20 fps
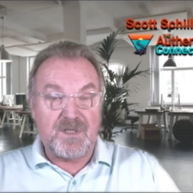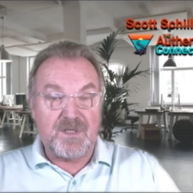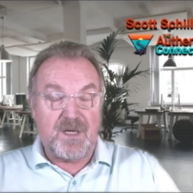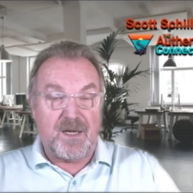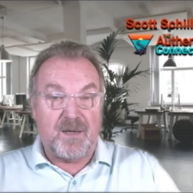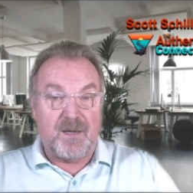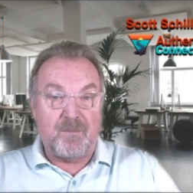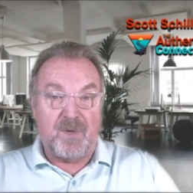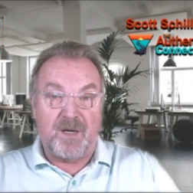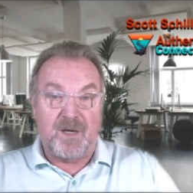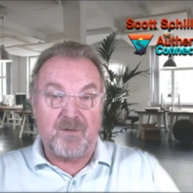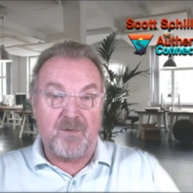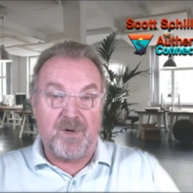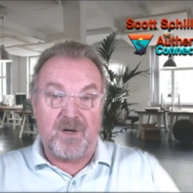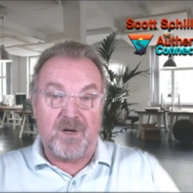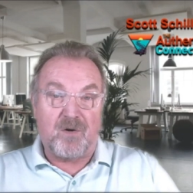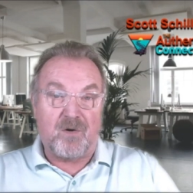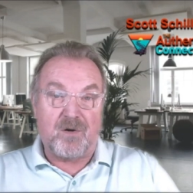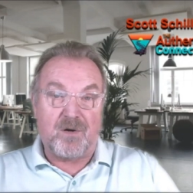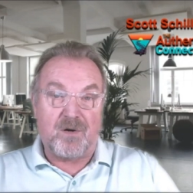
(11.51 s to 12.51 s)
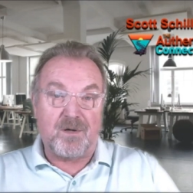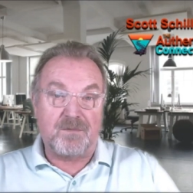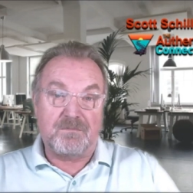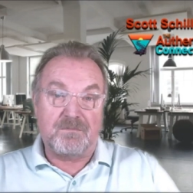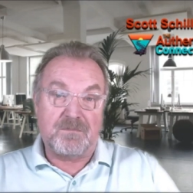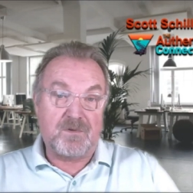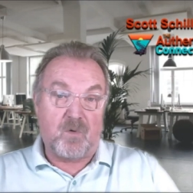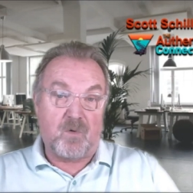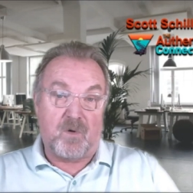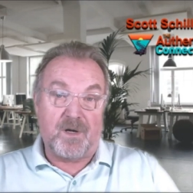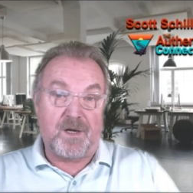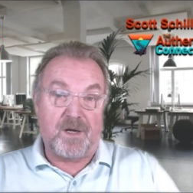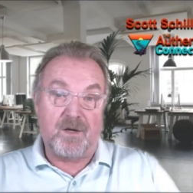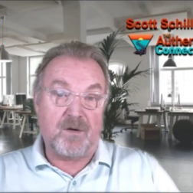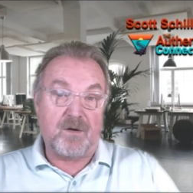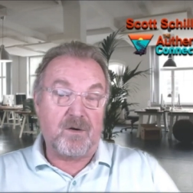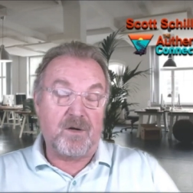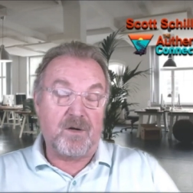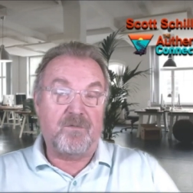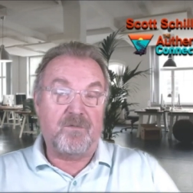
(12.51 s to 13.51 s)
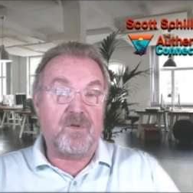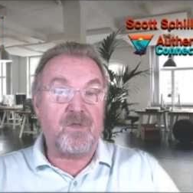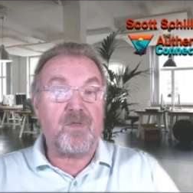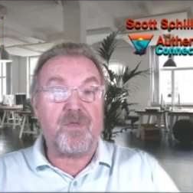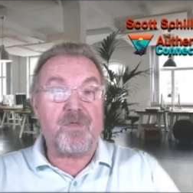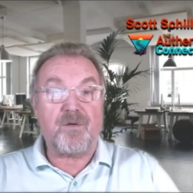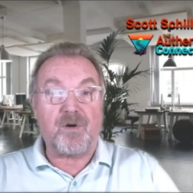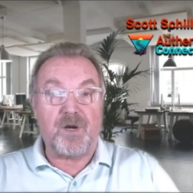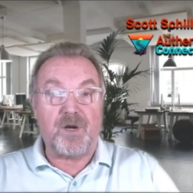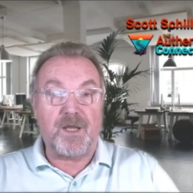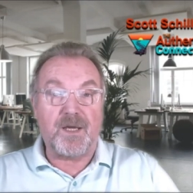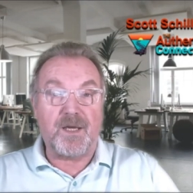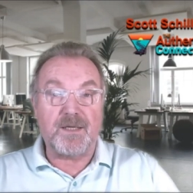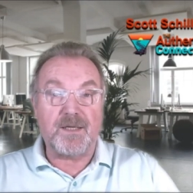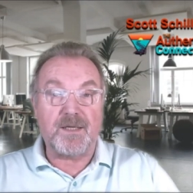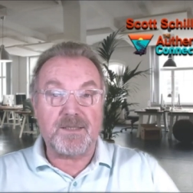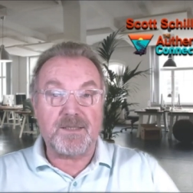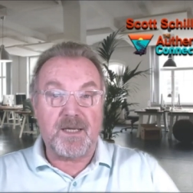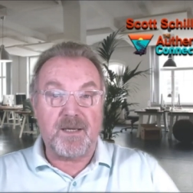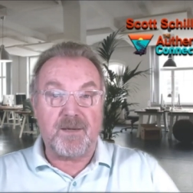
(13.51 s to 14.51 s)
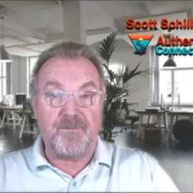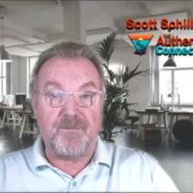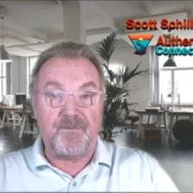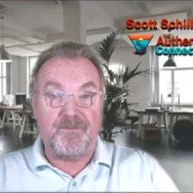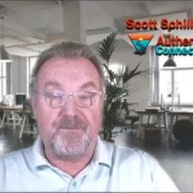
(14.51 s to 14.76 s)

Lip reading: I might record 20 or even 30 at a time.